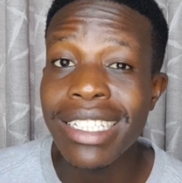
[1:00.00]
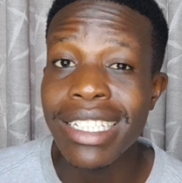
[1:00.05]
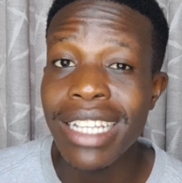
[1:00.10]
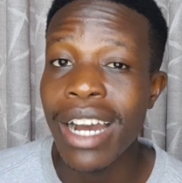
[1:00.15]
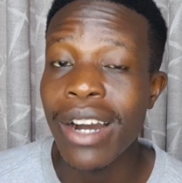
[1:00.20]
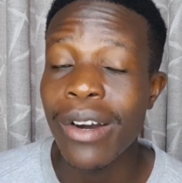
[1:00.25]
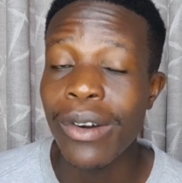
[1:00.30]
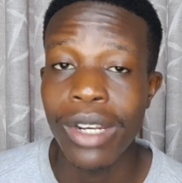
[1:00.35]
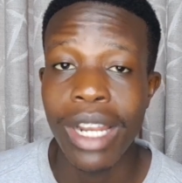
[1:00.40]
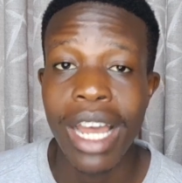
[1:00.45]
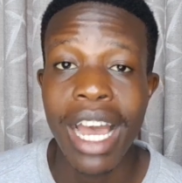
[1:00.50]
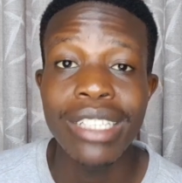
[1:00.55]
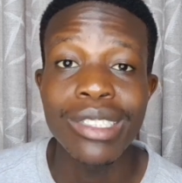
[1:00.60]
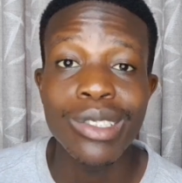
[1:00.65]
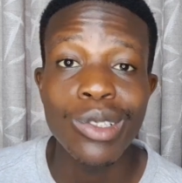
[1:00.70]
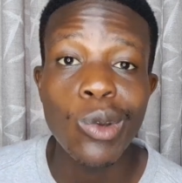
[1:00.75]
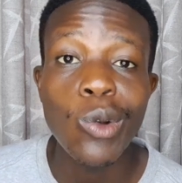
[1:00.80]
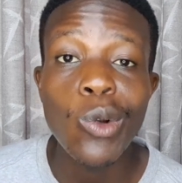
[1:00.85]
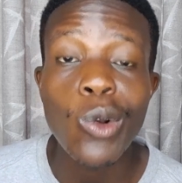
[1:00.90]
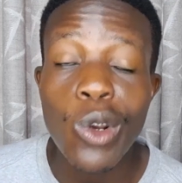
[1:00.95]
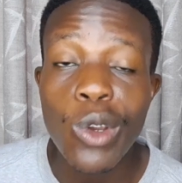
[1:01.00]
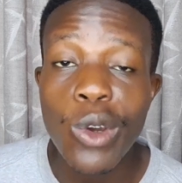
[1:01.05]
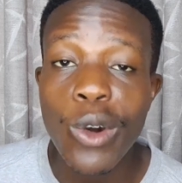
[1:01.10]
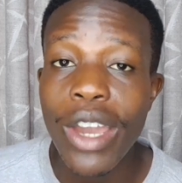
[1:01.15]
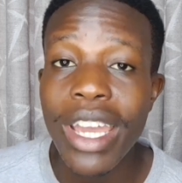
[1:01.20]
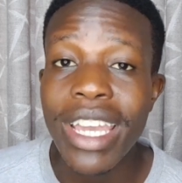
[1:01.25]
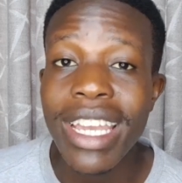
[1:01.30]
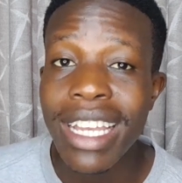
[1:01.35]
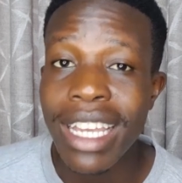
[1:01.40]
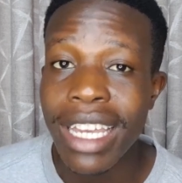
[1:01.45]
down a
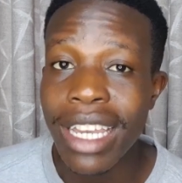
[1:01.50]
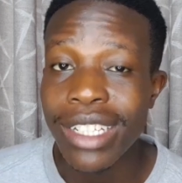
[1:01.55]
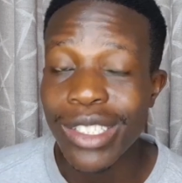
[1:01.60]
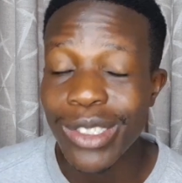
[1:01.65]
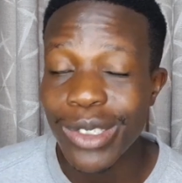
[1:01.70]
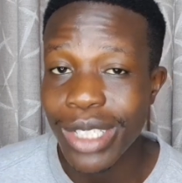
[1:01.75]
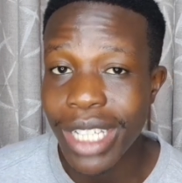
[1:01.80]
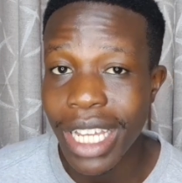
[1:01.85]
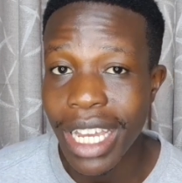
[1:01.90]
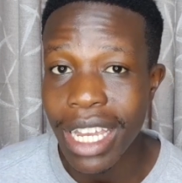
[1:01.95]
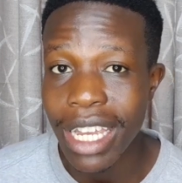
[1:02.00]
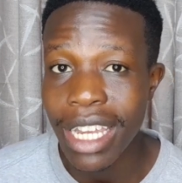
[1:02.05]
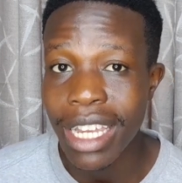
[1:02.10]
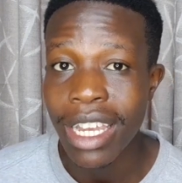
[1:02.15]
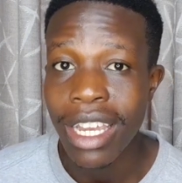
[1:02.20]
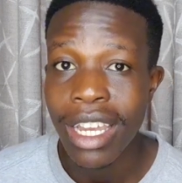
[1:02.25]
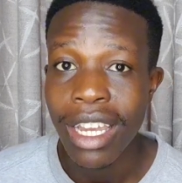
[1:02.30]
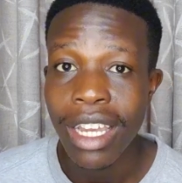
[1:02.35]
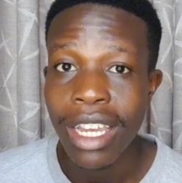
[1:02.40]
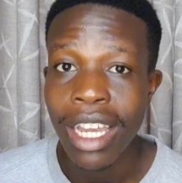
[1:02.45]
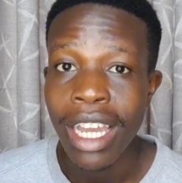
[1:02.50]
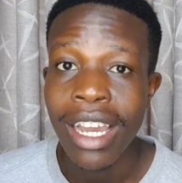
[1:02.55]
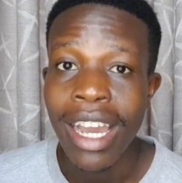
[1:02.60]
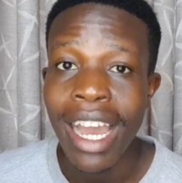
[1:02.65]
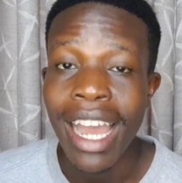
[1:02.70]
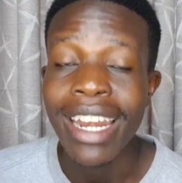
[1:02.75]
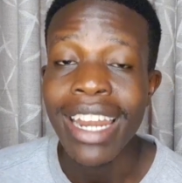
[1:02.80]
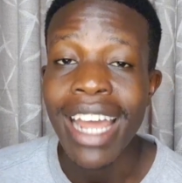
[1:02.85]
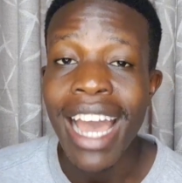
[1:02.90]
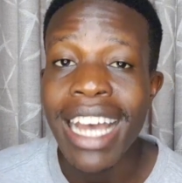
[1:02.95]
school-going kid today
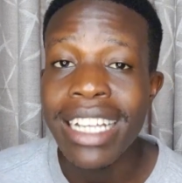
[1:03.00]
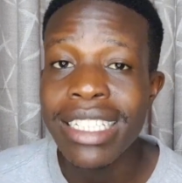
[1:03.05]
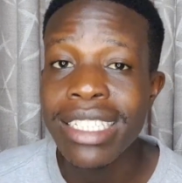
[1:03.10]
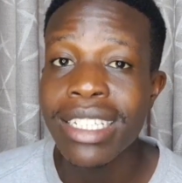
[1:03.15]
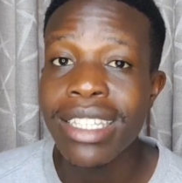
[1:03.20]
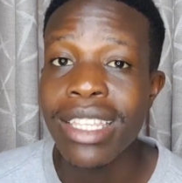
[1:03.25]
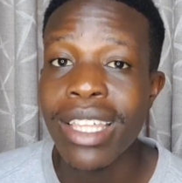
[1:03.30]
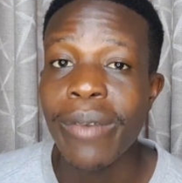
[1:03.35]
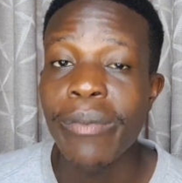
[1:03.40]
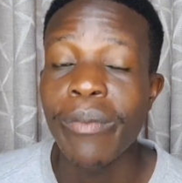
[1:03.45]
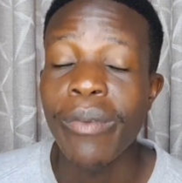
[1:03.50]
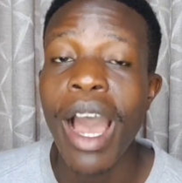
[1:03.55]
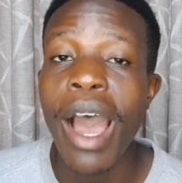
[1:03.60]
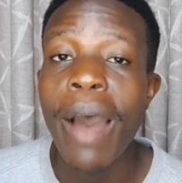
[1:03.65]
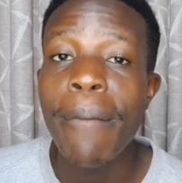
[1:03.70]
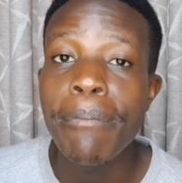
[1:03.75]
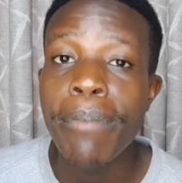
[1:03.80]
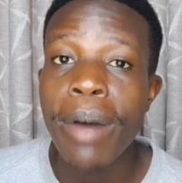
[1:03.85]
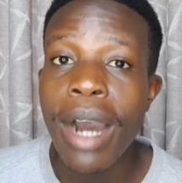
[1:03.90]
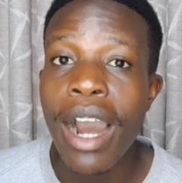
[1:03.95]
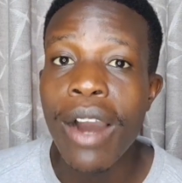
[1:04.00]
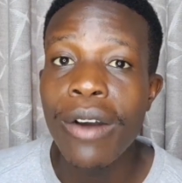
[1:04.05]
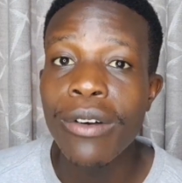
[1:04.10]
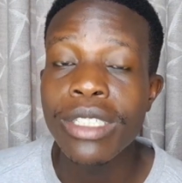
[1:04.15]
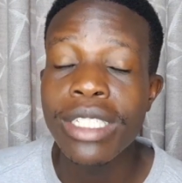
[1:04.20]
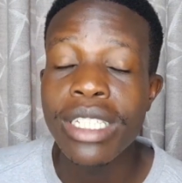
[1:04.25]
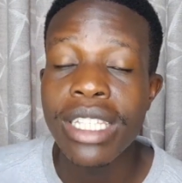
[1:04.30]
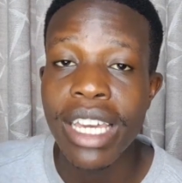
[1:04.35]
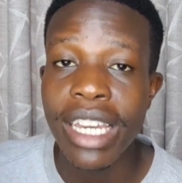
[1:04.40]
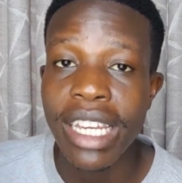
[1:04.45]
and ask them
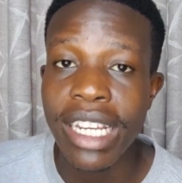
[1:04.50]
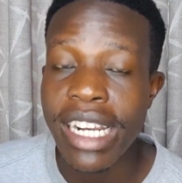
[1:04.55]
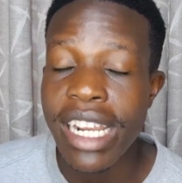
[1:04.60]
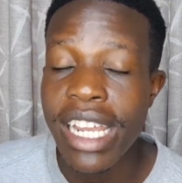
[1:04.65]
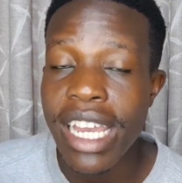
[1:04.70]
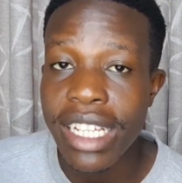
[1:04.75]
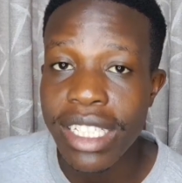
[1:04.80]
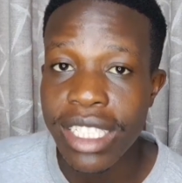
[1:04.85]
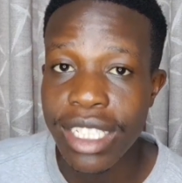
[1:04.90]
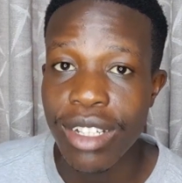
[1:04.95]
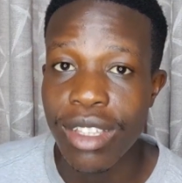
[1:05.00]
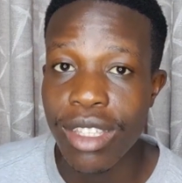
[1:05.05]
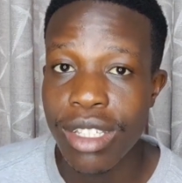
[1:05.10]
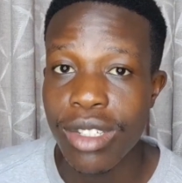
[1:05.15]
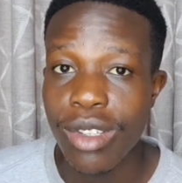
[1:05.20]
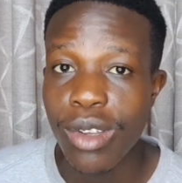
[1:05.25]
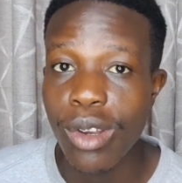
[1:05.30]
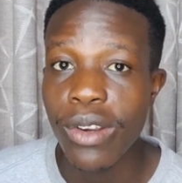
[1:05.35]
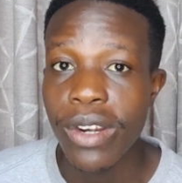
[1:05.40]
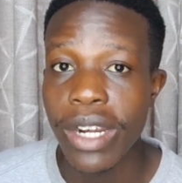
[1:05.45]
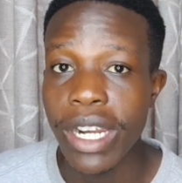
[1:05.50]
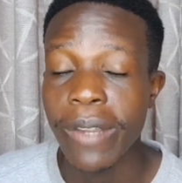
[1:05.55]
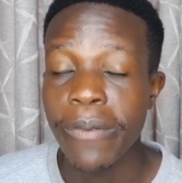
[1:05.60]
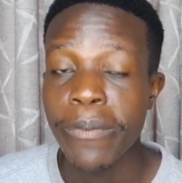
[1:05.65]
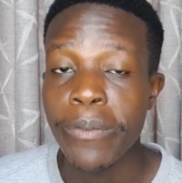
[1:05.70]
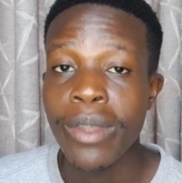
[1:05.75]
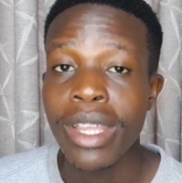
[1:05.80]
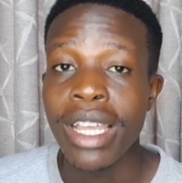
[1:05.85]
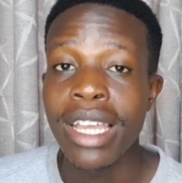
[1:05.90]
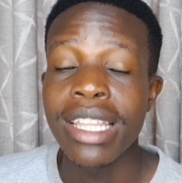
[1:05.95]
about the creation story,
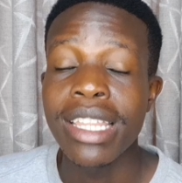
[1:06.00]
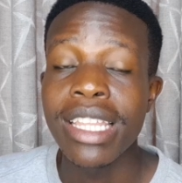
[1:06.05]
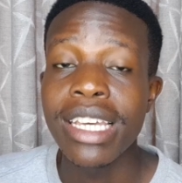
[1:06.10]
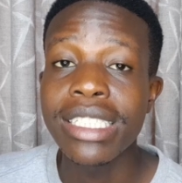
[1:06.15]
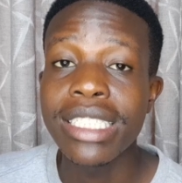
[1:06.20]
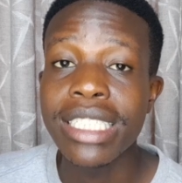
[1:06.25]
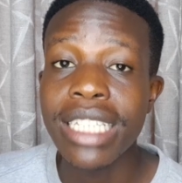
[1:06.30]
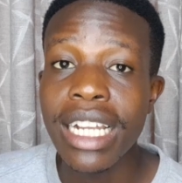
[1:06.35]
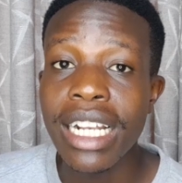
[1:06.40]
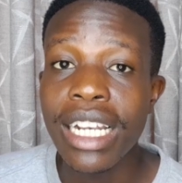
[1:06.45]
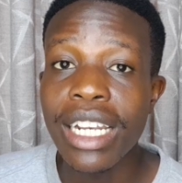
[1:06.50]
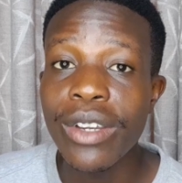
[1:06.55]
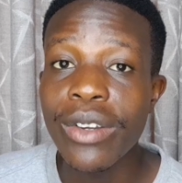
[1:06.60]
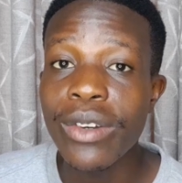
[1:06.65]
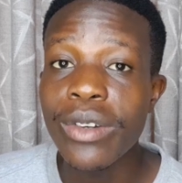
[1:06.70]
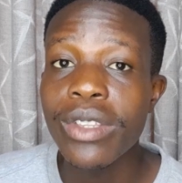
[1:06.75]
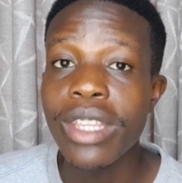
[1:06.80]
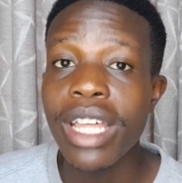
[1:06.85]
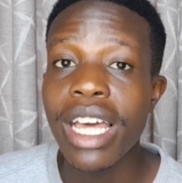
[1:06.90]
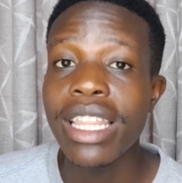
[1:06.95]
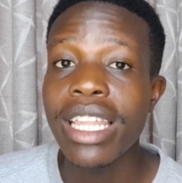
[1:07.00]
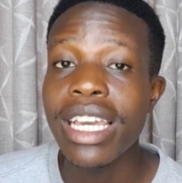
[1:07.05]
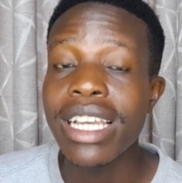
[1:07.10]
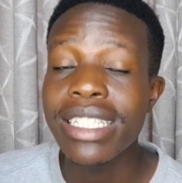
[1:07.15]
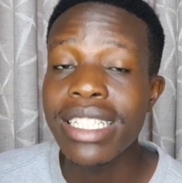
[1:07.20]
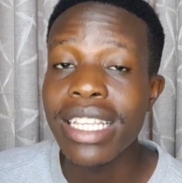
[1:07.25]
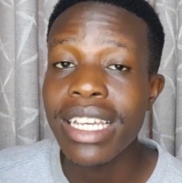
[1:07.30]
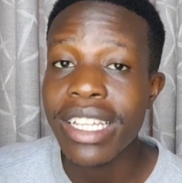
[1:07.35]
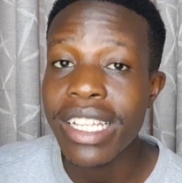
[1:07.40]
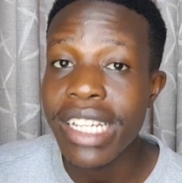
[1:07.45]
they'll tell you that there
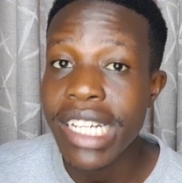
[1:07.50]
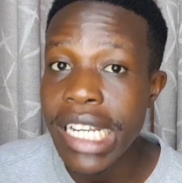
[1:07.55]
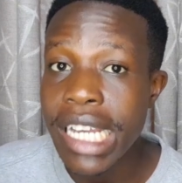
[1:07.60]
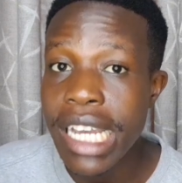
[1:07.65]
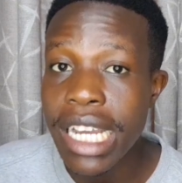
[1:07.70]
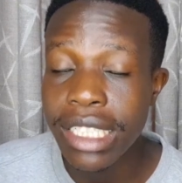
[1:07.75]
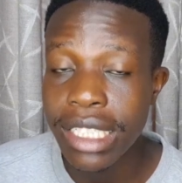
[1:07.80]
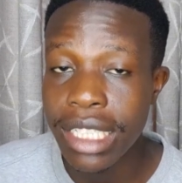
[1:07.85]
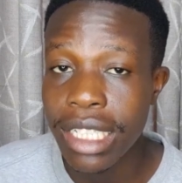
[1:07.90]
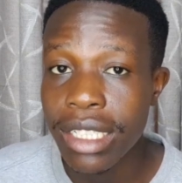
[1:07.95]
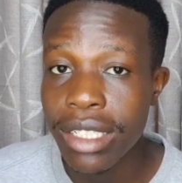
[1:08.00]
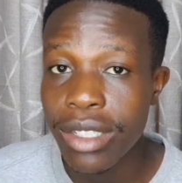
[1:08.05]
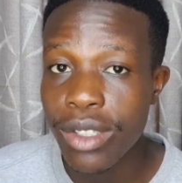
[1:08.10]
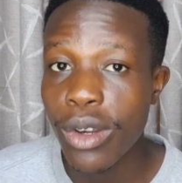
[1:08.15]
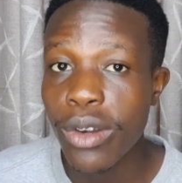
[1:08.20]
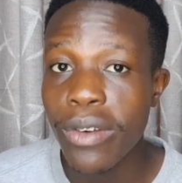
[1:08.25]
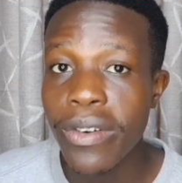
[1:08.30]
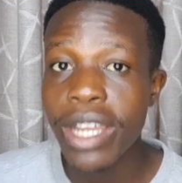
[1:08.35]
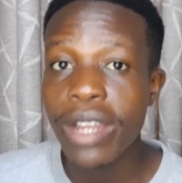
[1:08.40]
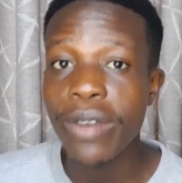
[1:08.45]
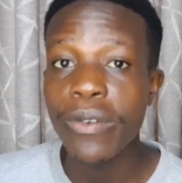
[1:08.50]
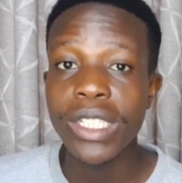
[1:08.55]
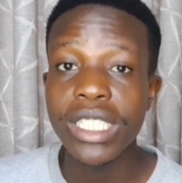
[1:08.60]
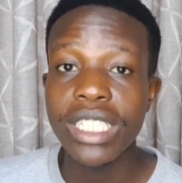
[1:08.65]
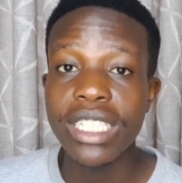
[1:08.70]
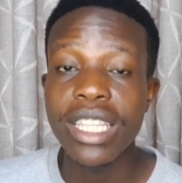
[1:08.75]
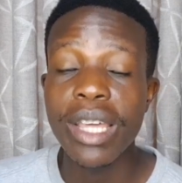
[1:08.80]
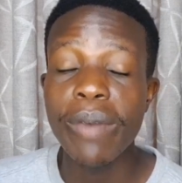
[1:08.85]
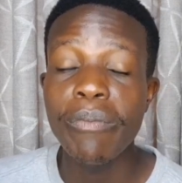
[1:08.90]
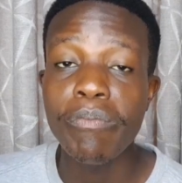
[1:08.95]
is a creation story, which
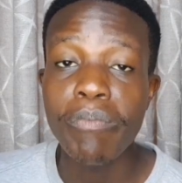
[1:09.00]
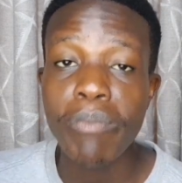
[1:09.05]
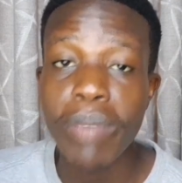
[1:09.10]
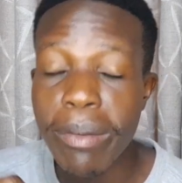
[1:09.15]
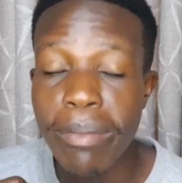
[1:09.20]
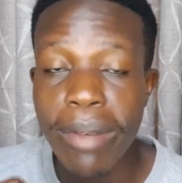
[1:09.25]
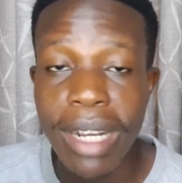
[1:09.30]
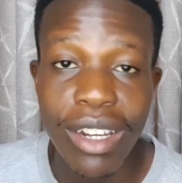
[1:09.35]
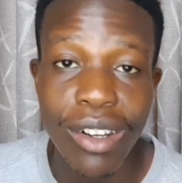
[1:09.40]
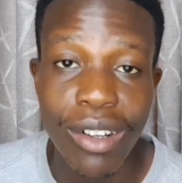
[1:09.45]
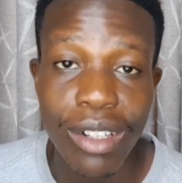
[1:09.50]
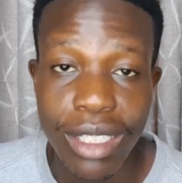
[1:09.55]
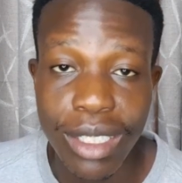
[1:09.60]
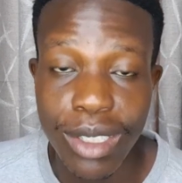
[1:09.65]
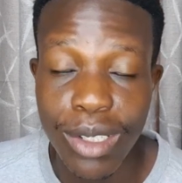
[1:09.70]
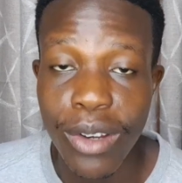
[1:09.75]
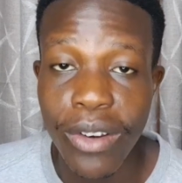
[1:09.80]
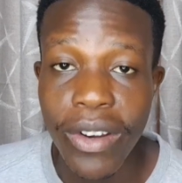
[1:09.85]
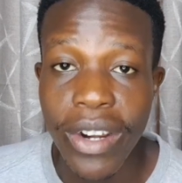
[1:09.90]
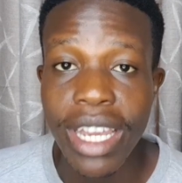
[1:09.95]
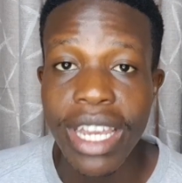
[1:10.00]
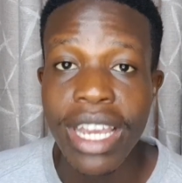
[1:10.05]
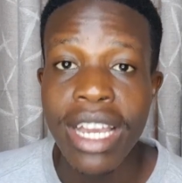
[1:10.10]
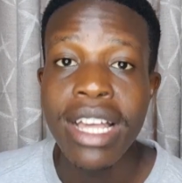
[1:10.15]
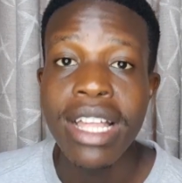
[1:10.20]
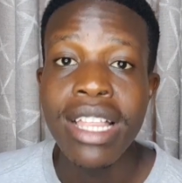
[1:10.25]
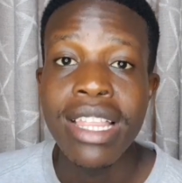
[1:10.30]
is the biblical story.